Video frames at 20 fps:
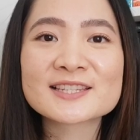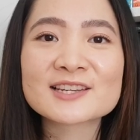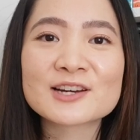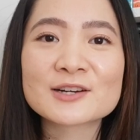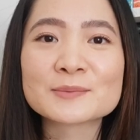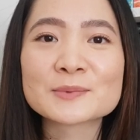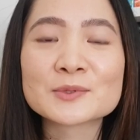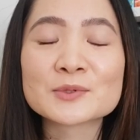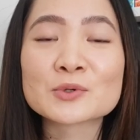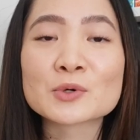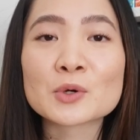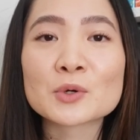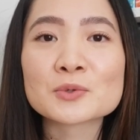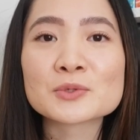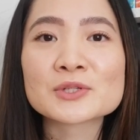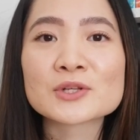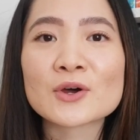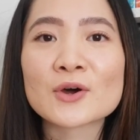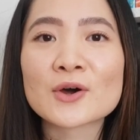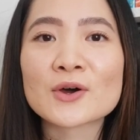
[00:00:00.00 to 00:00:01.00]
couple
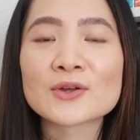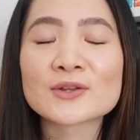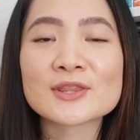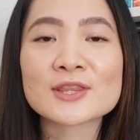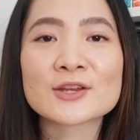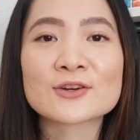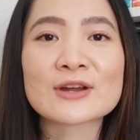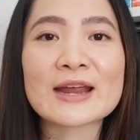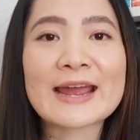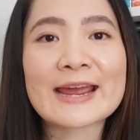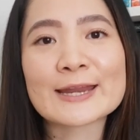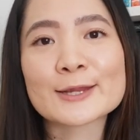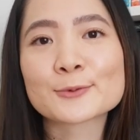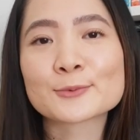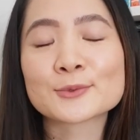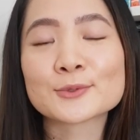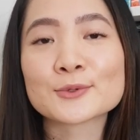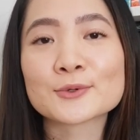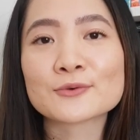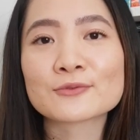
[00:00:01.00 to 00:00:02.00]
goes on their
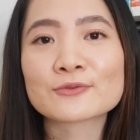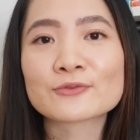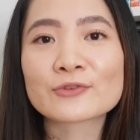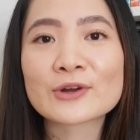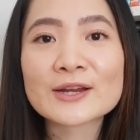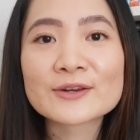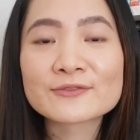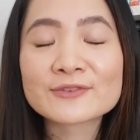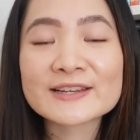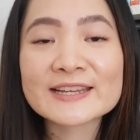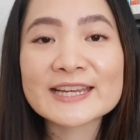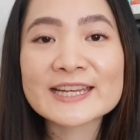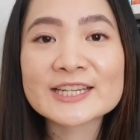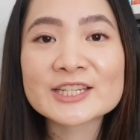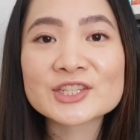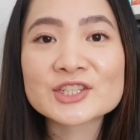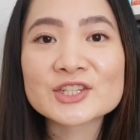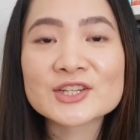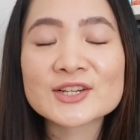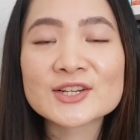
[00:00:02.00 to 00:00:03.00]
annual friend
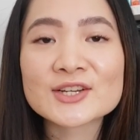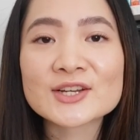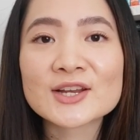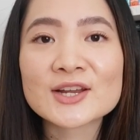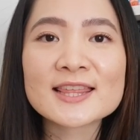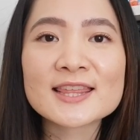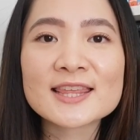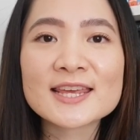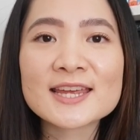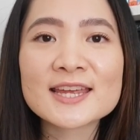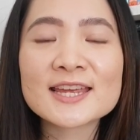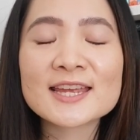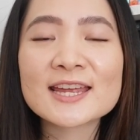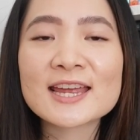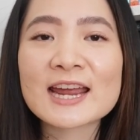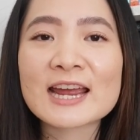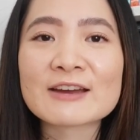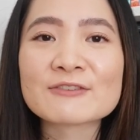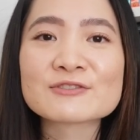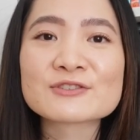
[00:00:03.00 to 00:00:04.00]
vacation, they
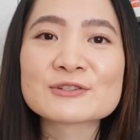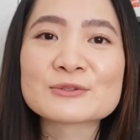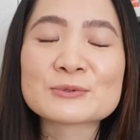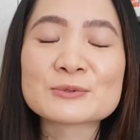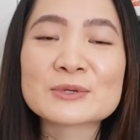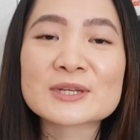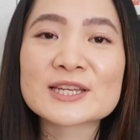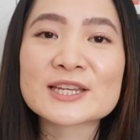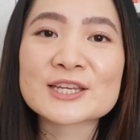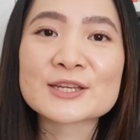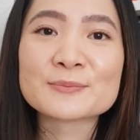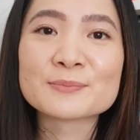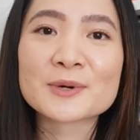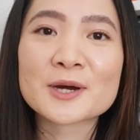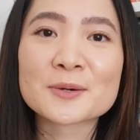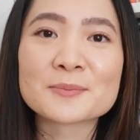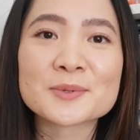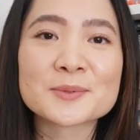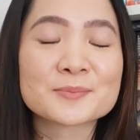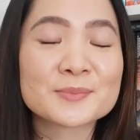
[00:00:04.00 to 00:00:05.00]
have to keep
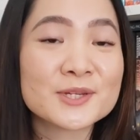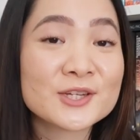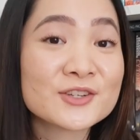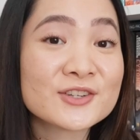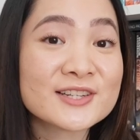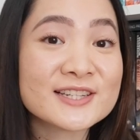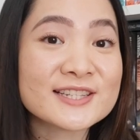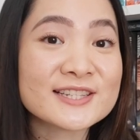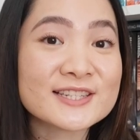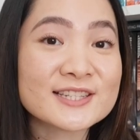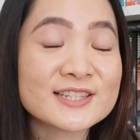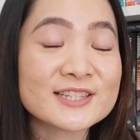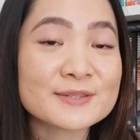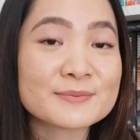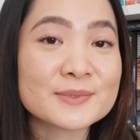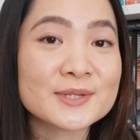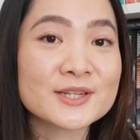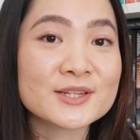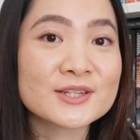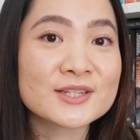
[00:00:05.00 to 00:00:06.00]
up appearances
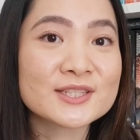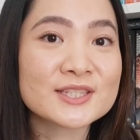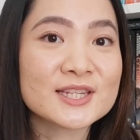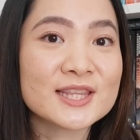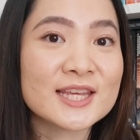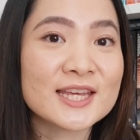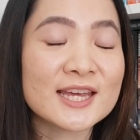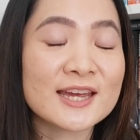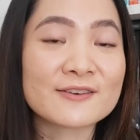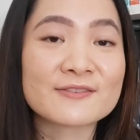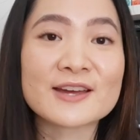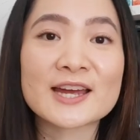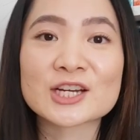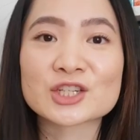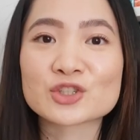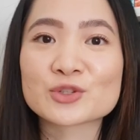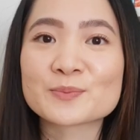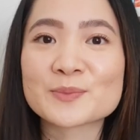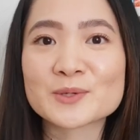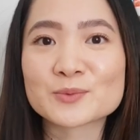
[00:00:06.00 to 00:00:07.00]
because they have
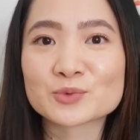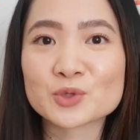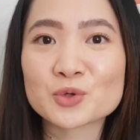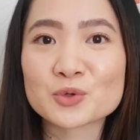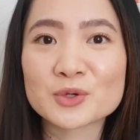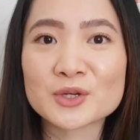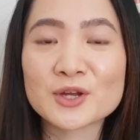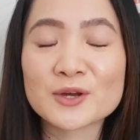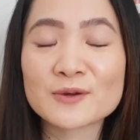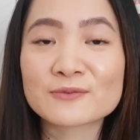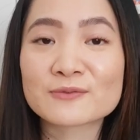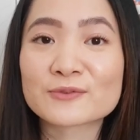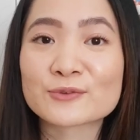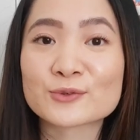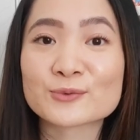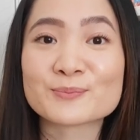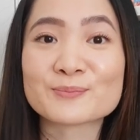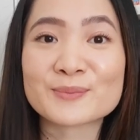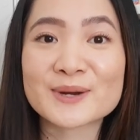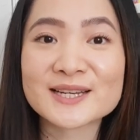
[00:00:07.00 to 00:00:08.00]
actually been broken up for
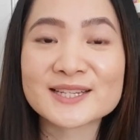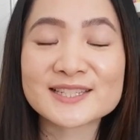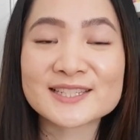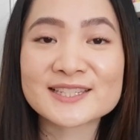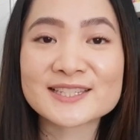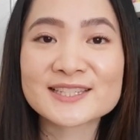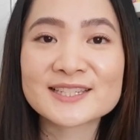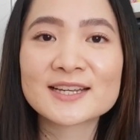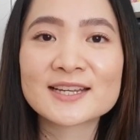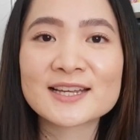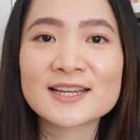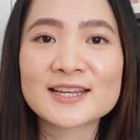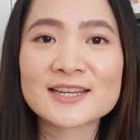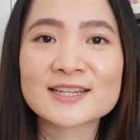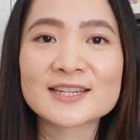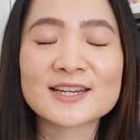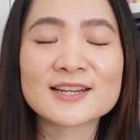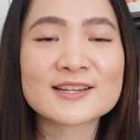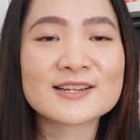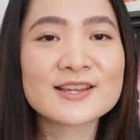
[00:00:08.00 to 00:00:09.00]
months.
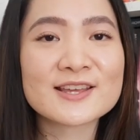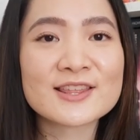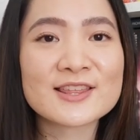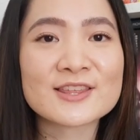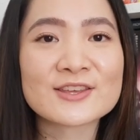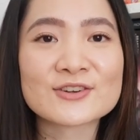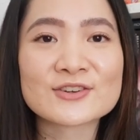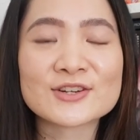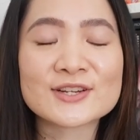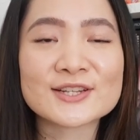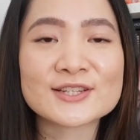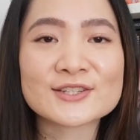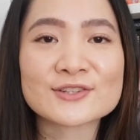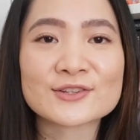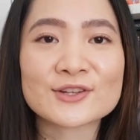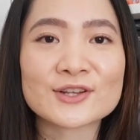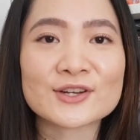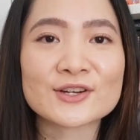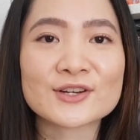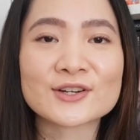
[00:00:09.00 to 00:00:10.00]
And there is a
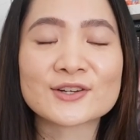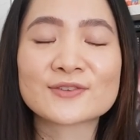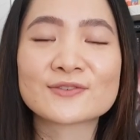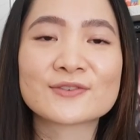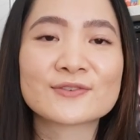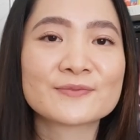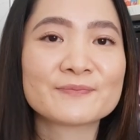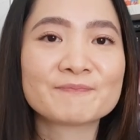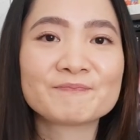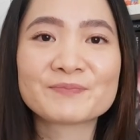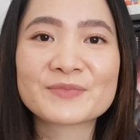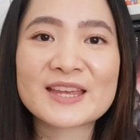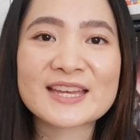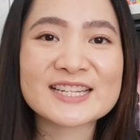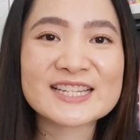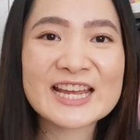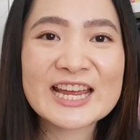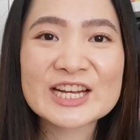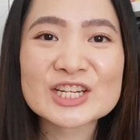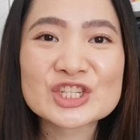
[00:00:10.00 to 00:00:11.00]
lot of
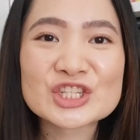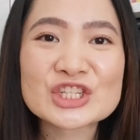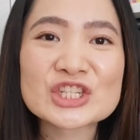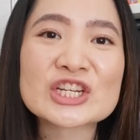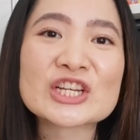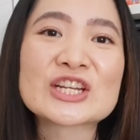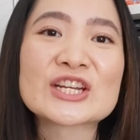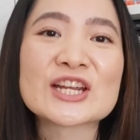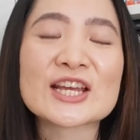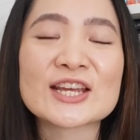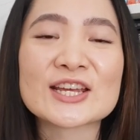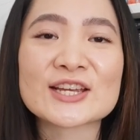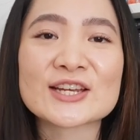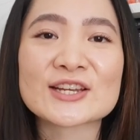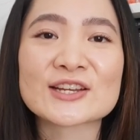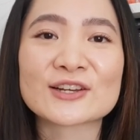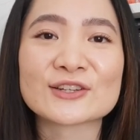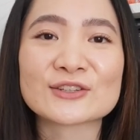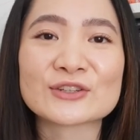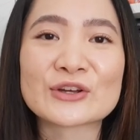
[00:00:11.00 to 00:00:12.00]
tension and
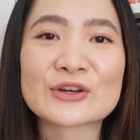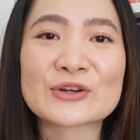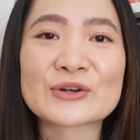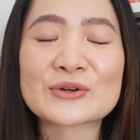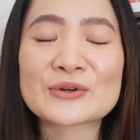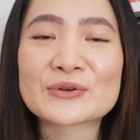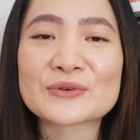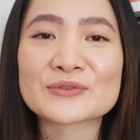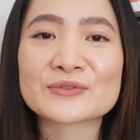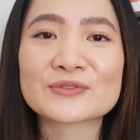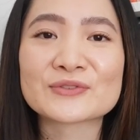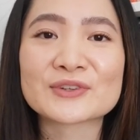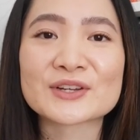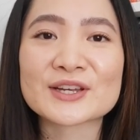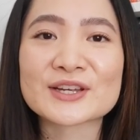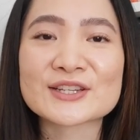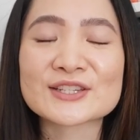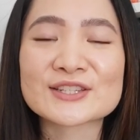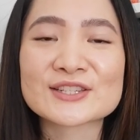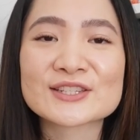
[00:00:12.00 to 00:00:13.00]
a lot of
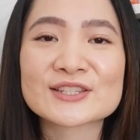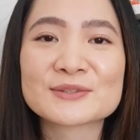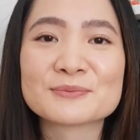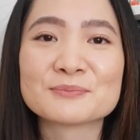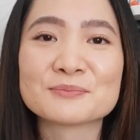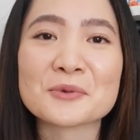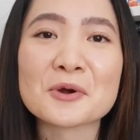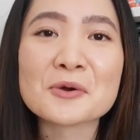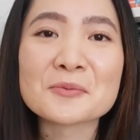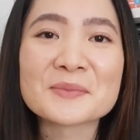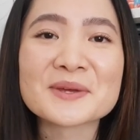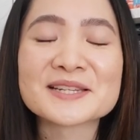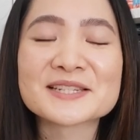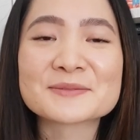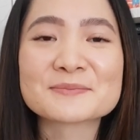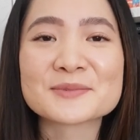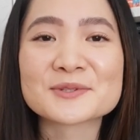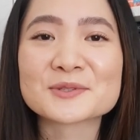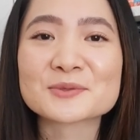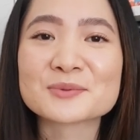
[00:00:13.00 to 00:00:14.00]
nice moments
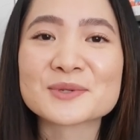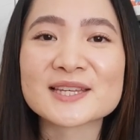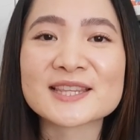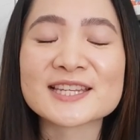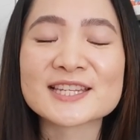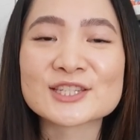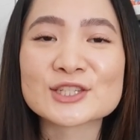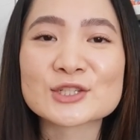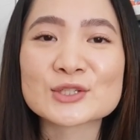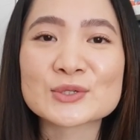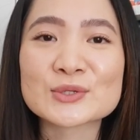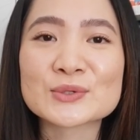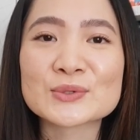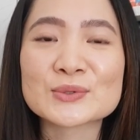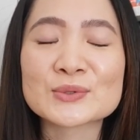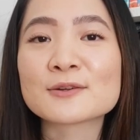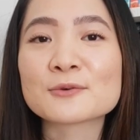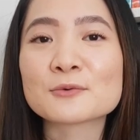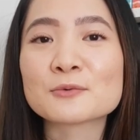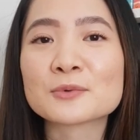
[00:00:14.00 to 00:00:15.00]
between these
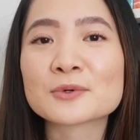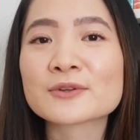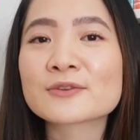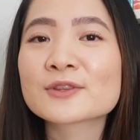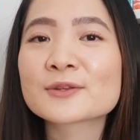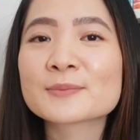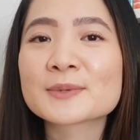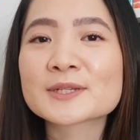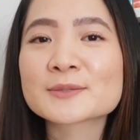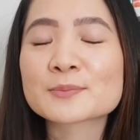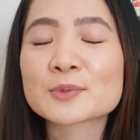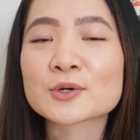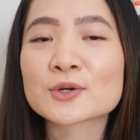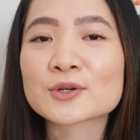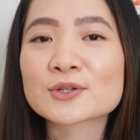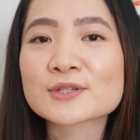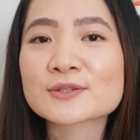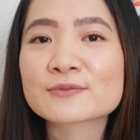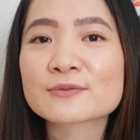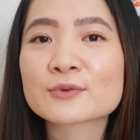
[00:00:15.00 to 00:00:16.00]
two. One of the best
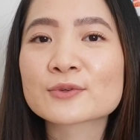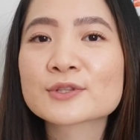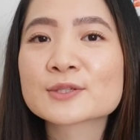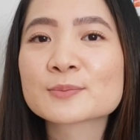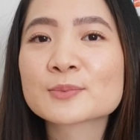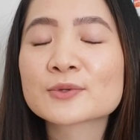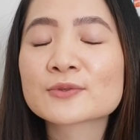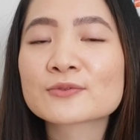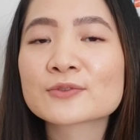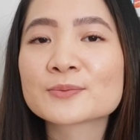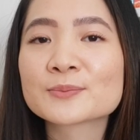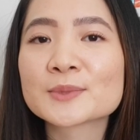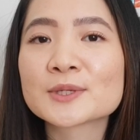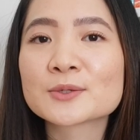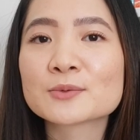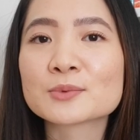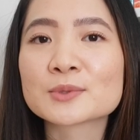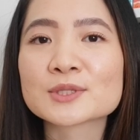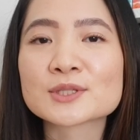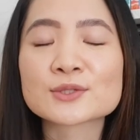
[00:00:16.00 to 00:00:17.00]
parts for this book for me
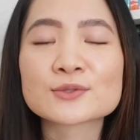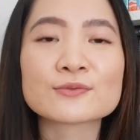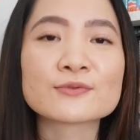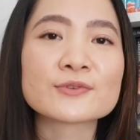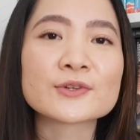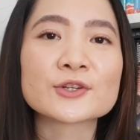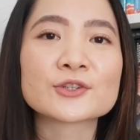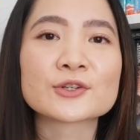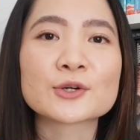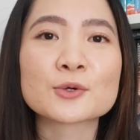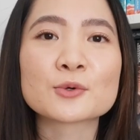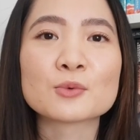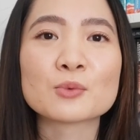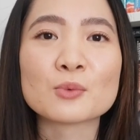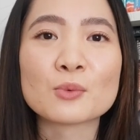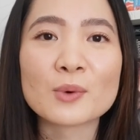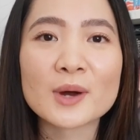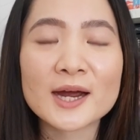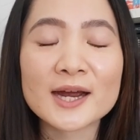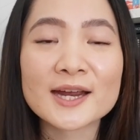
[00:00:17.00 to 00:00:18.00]
was to figure out
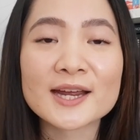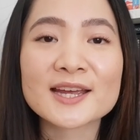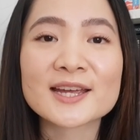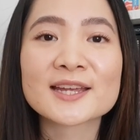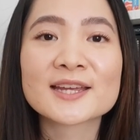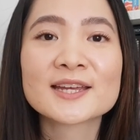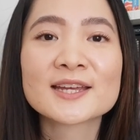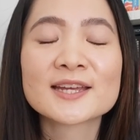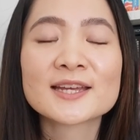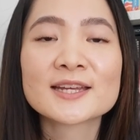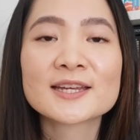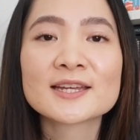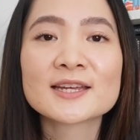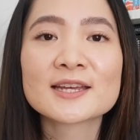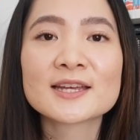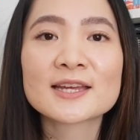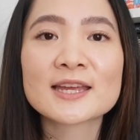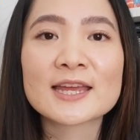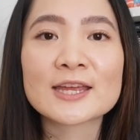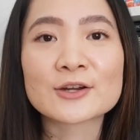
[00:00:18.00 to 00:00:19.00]
why
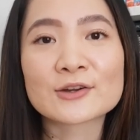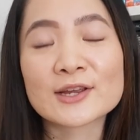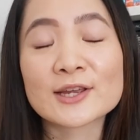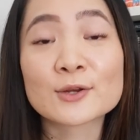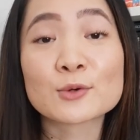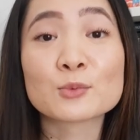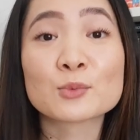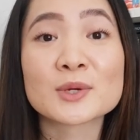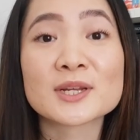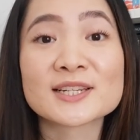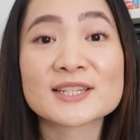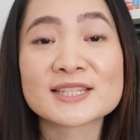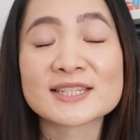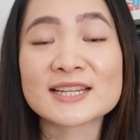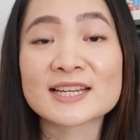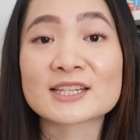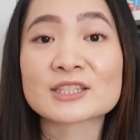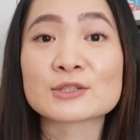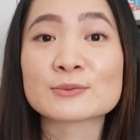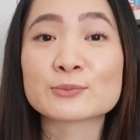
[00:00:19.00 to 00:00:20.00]
Harriet and Wyn
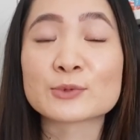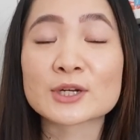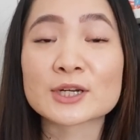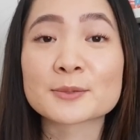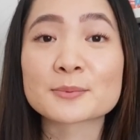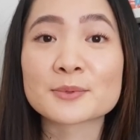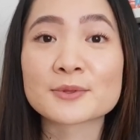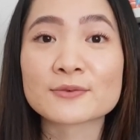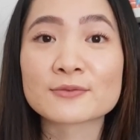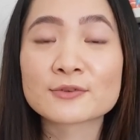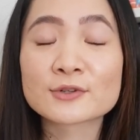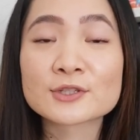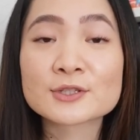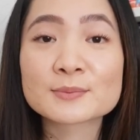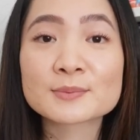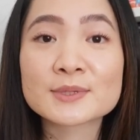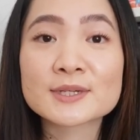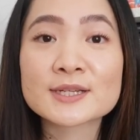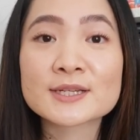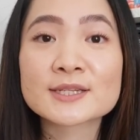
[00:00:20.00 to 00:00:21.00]
decided to break up in the
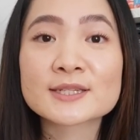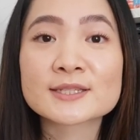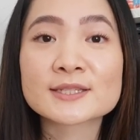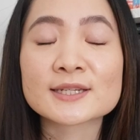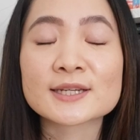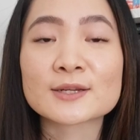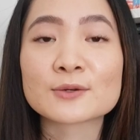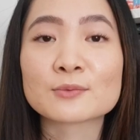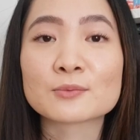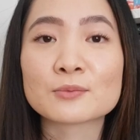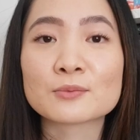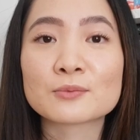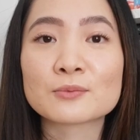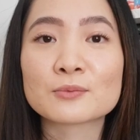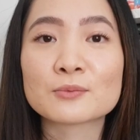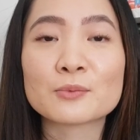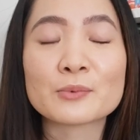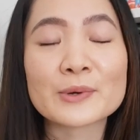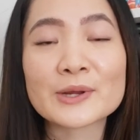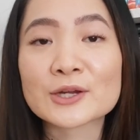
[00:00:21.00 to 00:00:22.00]
first place and
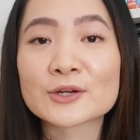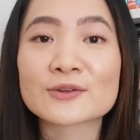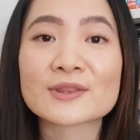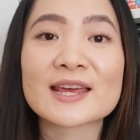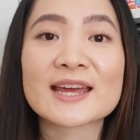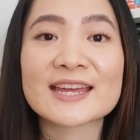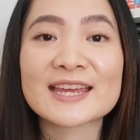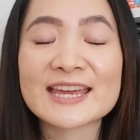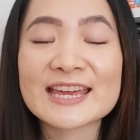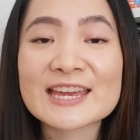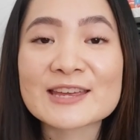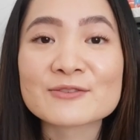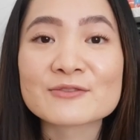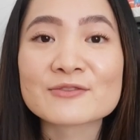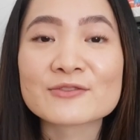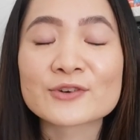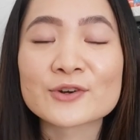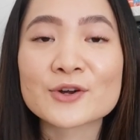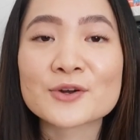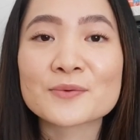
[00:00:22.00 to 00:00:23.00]
where that came
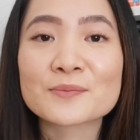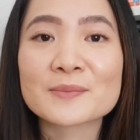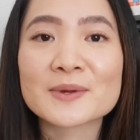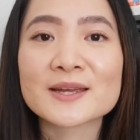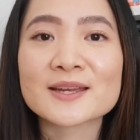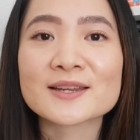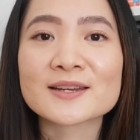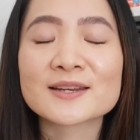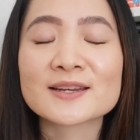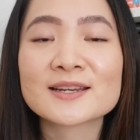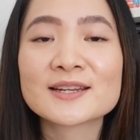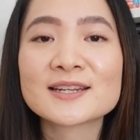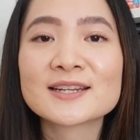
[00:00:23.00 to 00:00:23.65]
from and